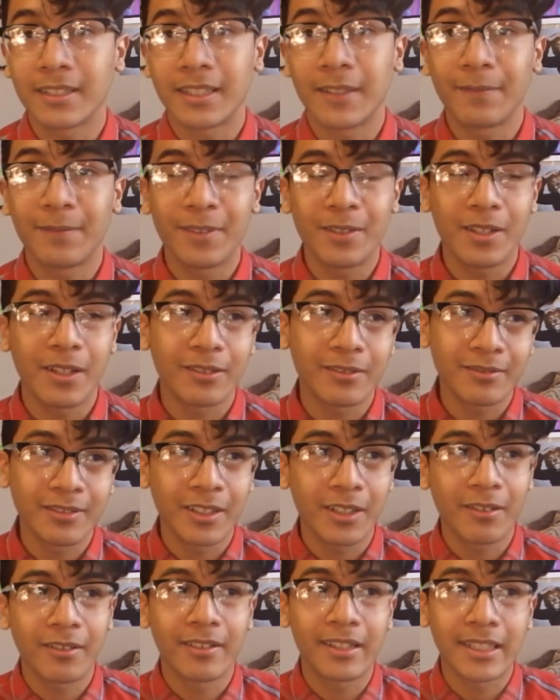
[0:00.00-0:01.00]
and if you don't
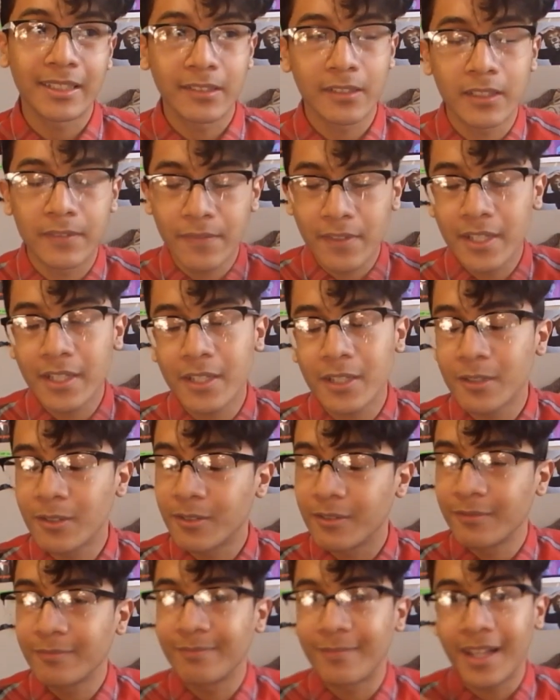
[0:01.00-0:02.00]
know and they see this
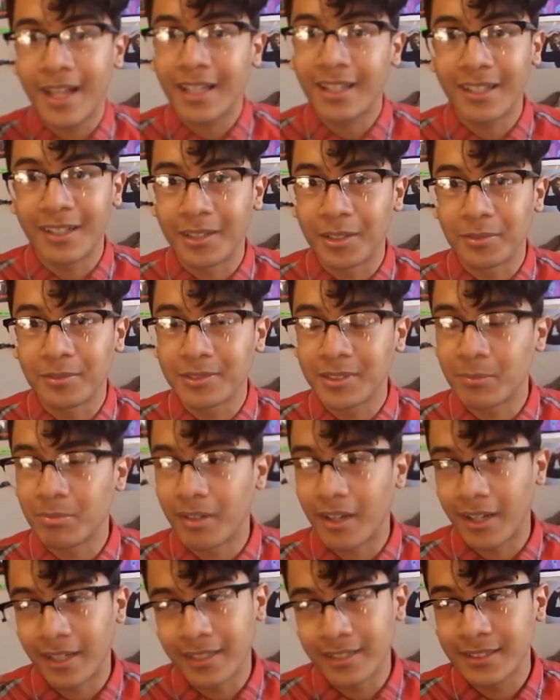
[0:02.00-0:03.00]
video, hello,
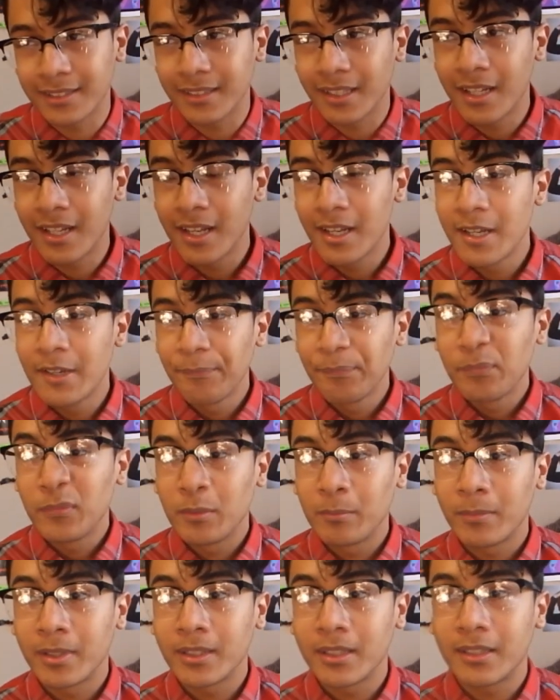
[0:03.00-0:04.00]
surprised.
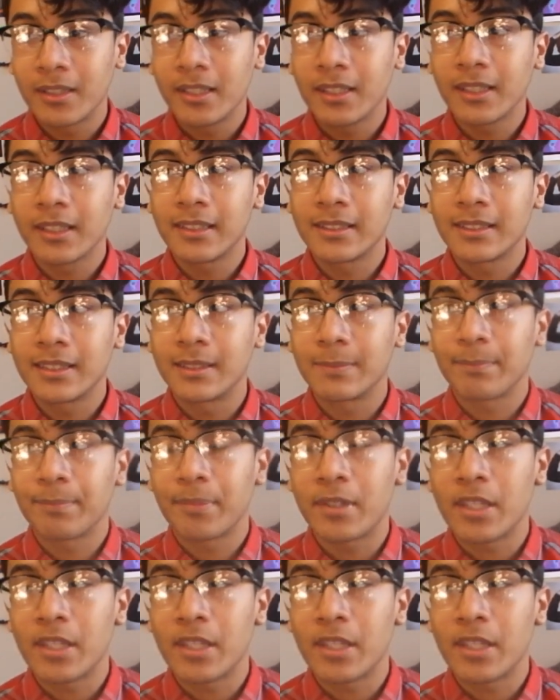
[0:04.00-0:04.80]
But the thing is,